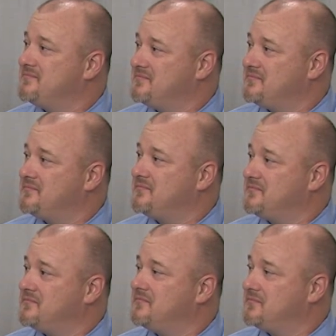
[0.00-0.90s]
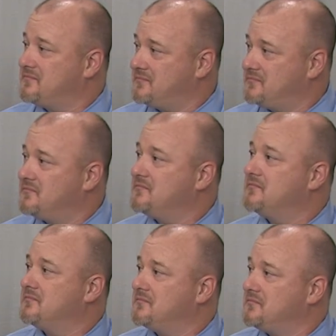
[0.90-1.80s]

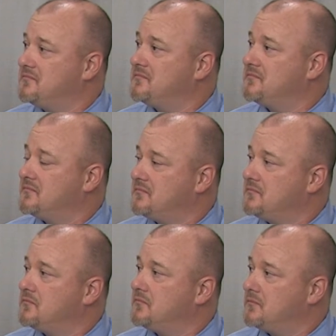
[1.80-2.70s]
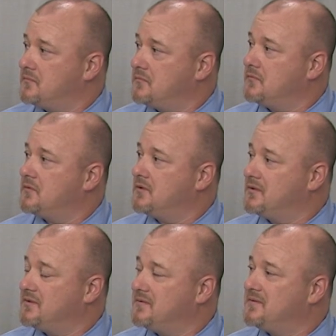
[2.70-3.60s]

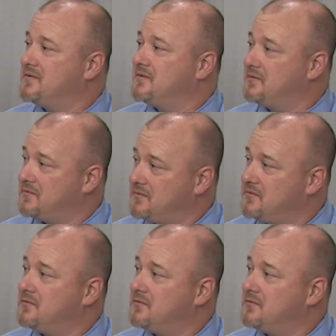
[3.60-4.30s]
The person shown says nothing.